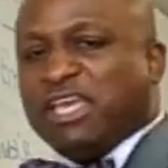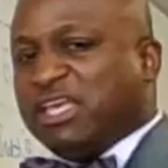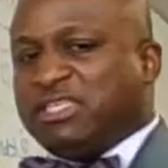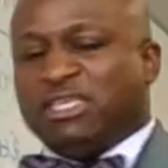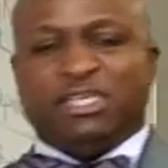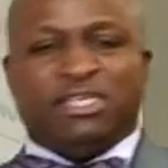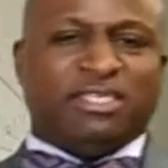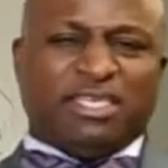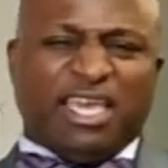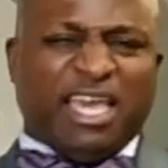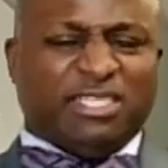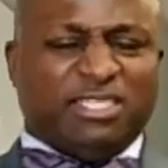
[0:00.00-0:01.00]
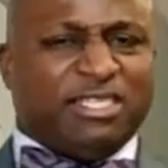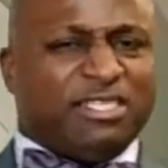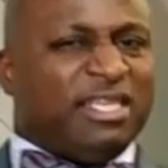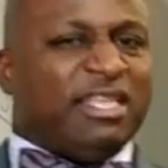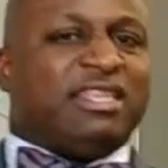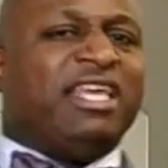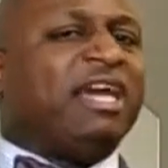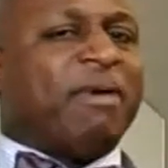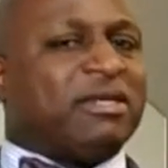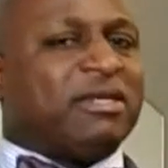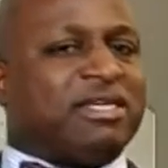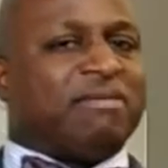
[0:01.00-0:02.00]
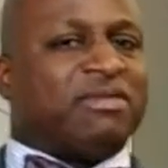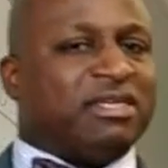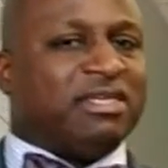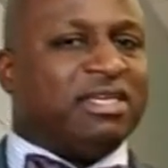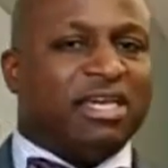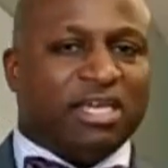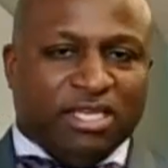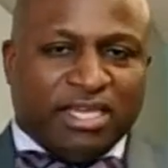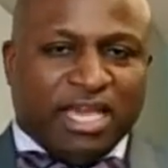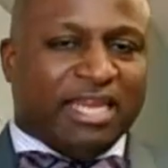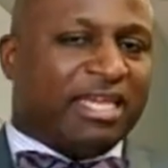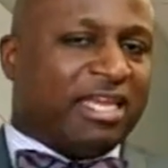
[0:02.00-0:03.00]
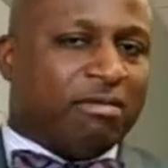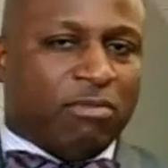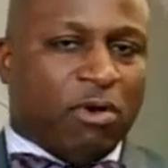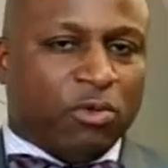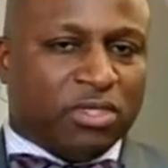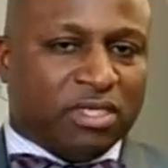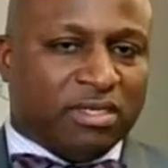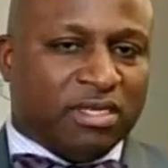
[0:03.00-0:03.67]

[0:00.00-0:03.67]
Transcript: See, you just can't just think about something. You got to get in motion.